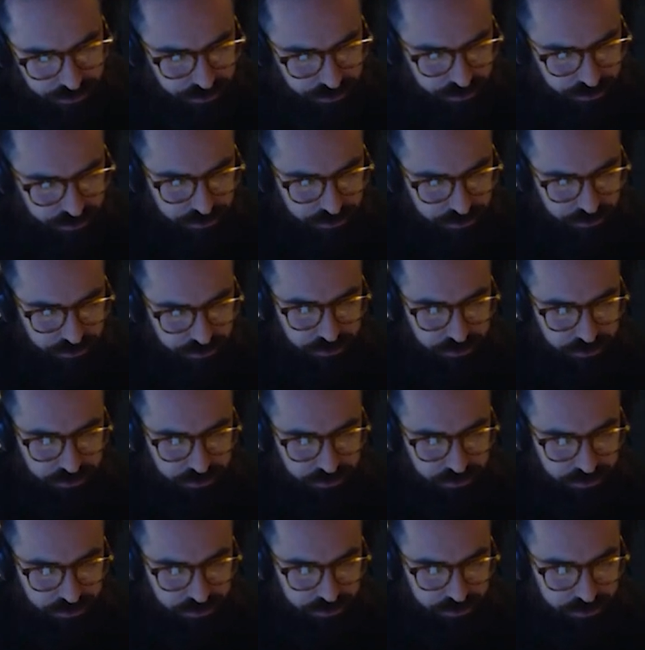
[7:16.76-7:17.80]

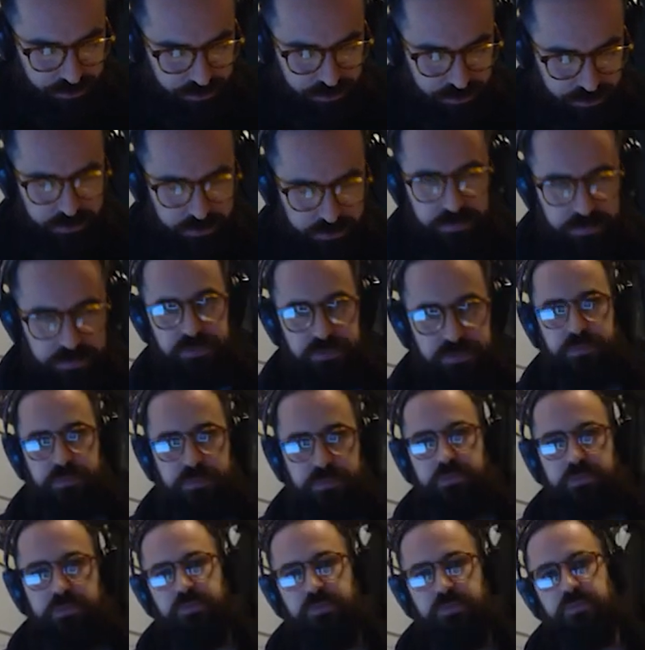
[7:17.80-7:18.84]

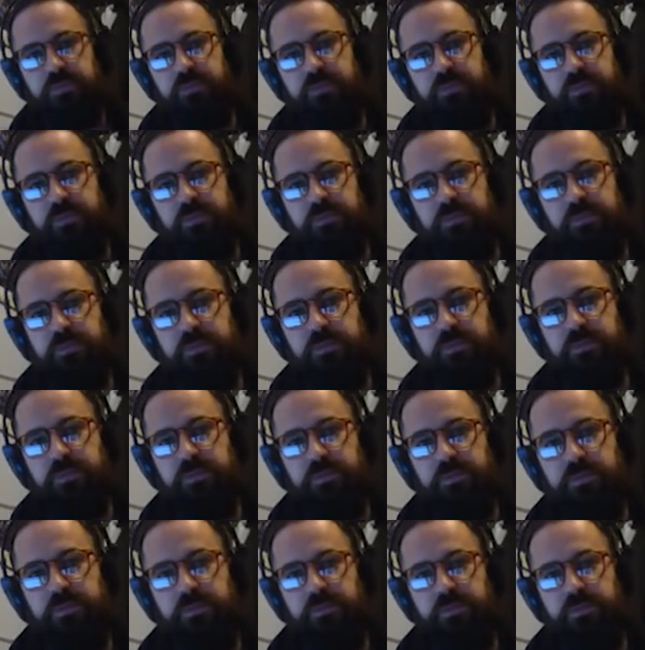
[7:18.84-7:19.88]

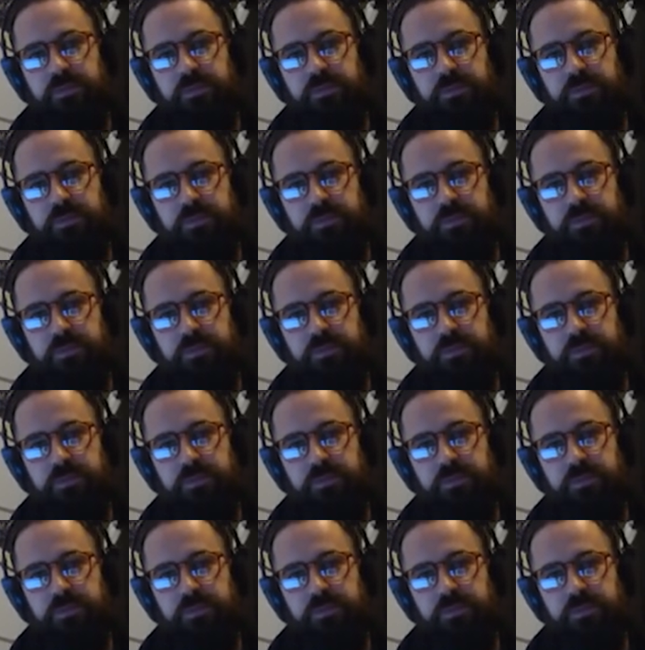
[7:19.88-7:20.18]
(silent)